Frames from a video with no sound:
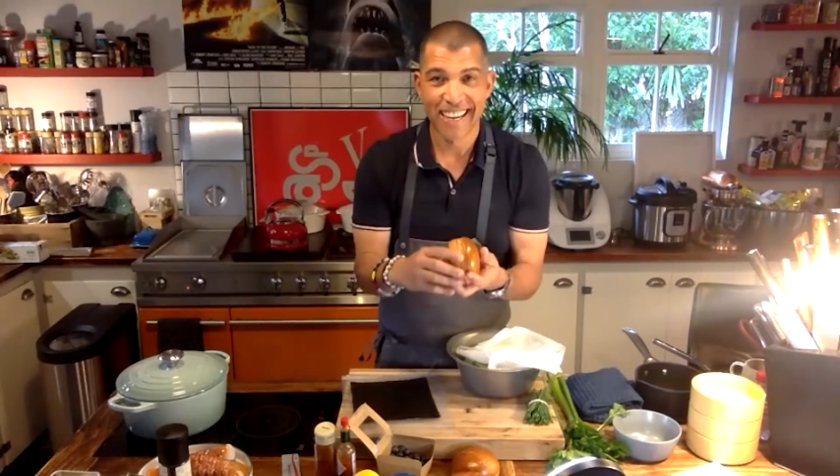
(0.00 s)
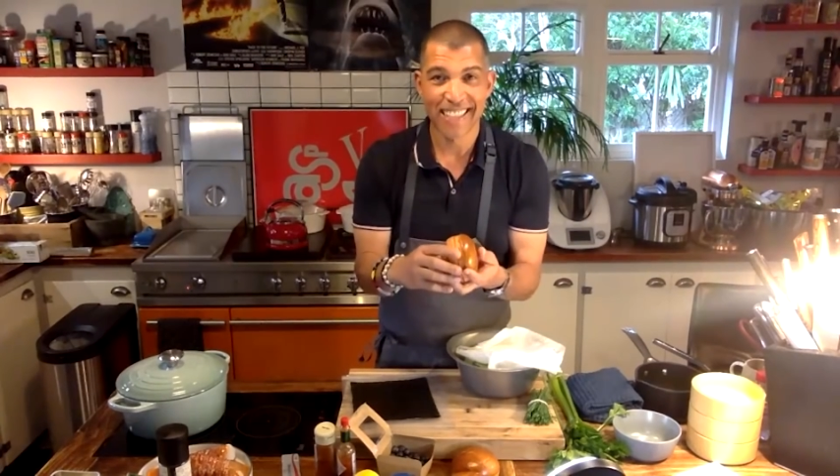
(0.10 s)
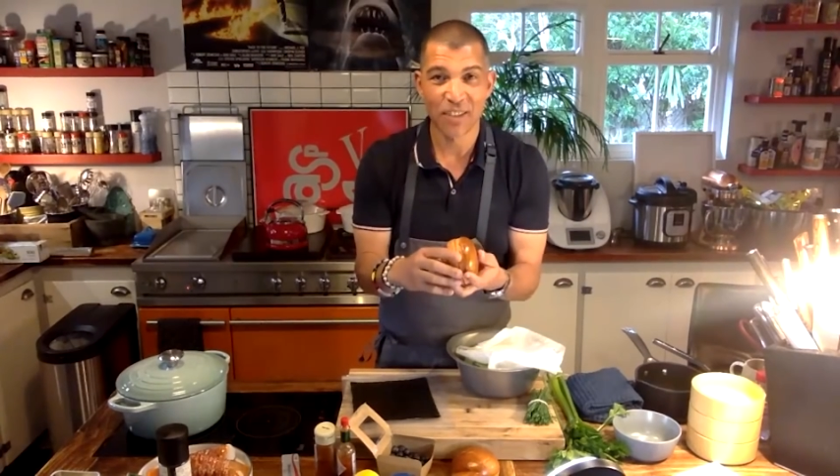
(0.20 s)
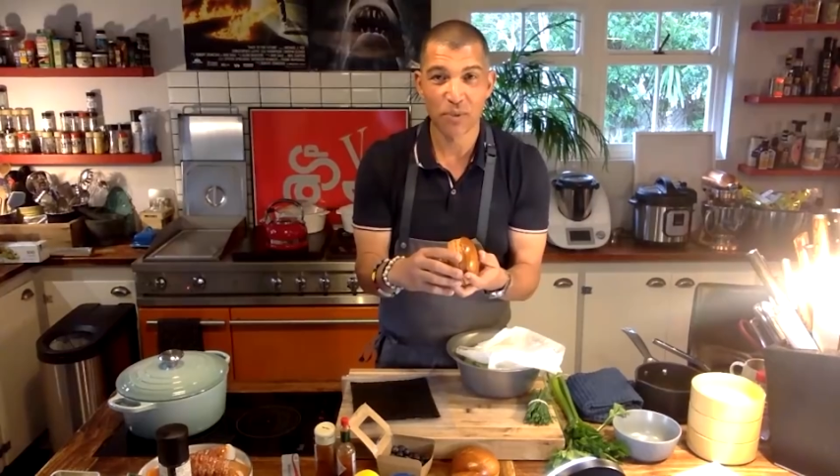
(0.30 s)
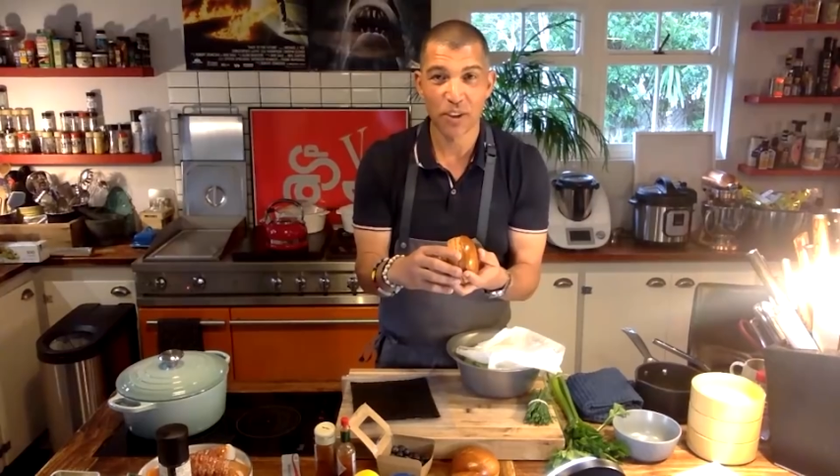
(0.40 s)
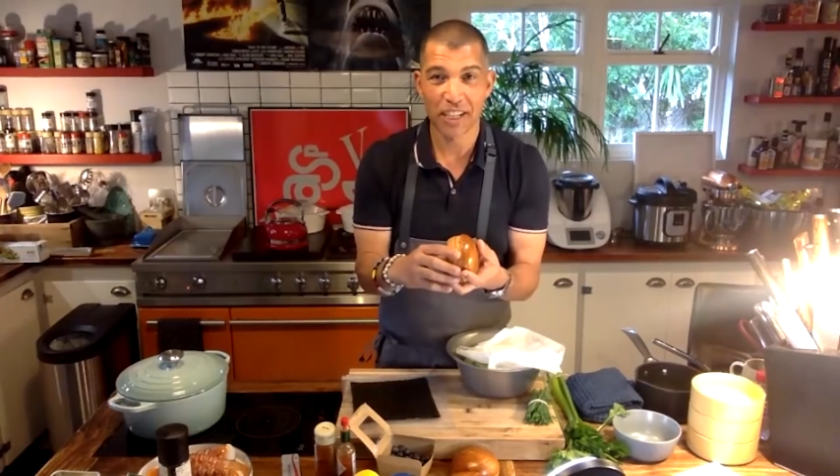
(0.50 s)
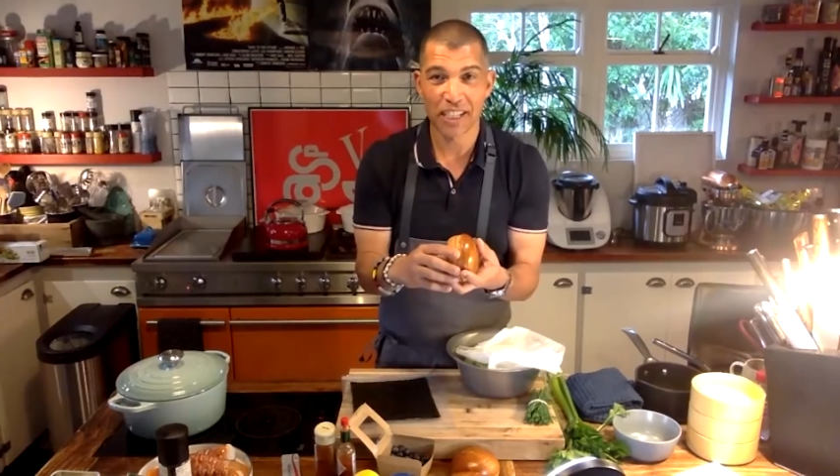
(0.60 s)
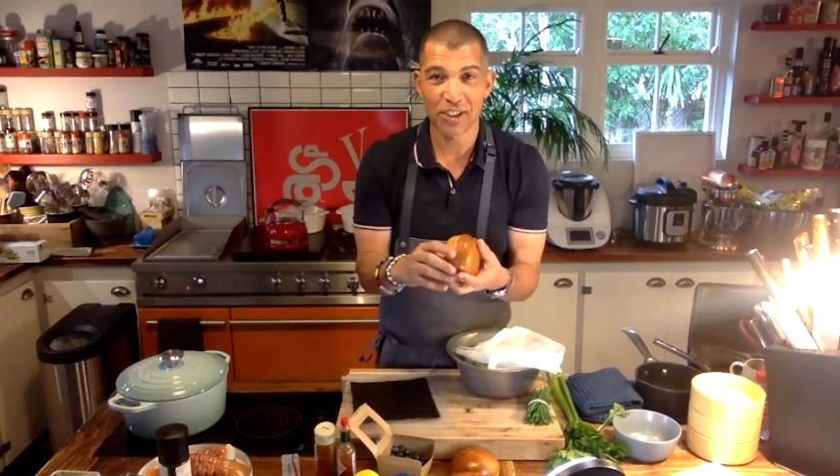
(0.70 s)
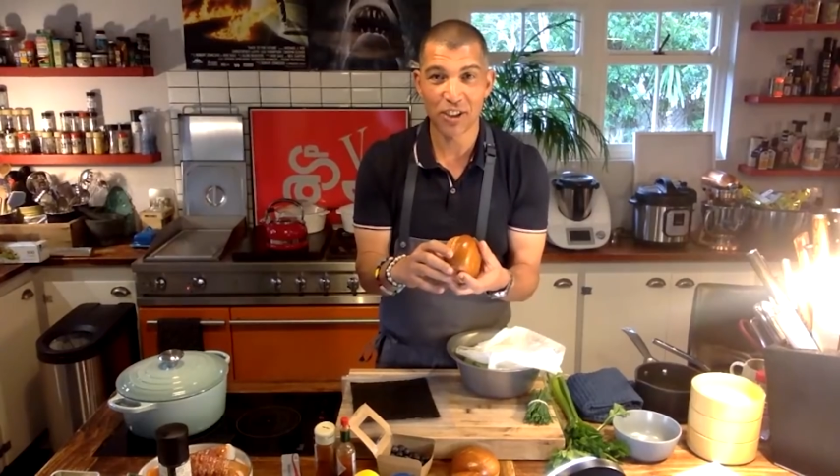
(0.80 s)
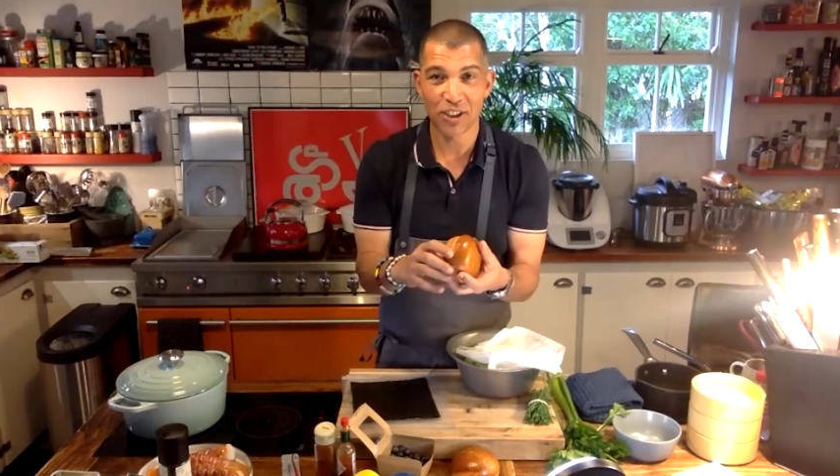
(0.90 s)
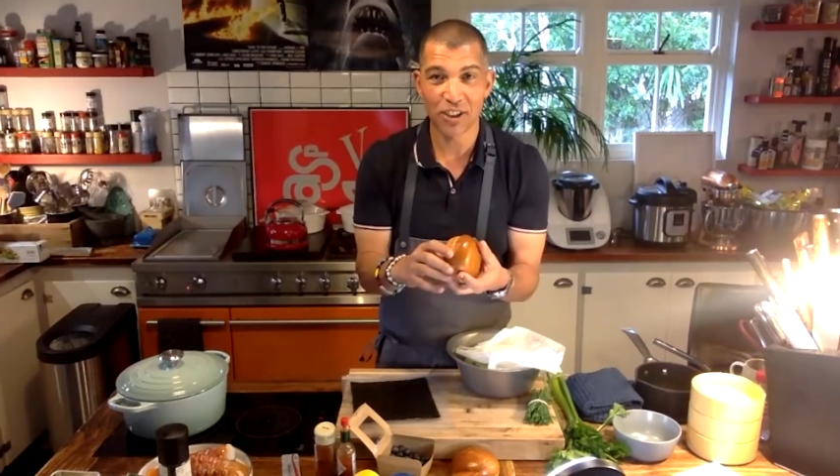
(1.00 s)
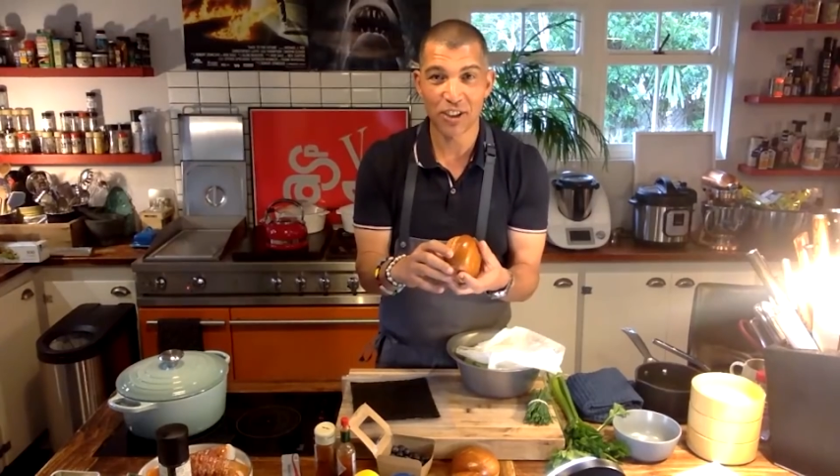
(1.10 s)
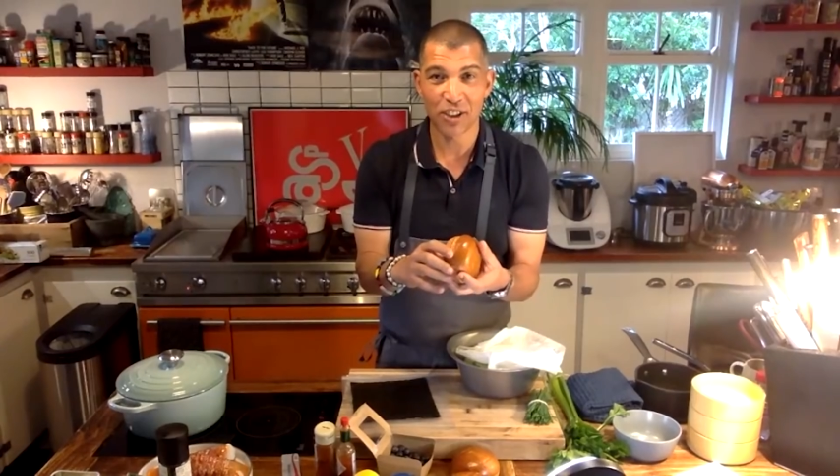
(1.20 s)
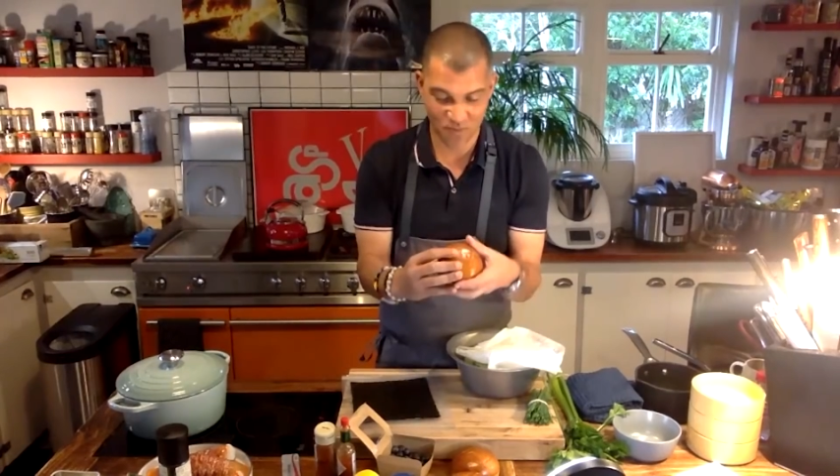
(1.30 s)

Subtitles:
and then we're ready to go.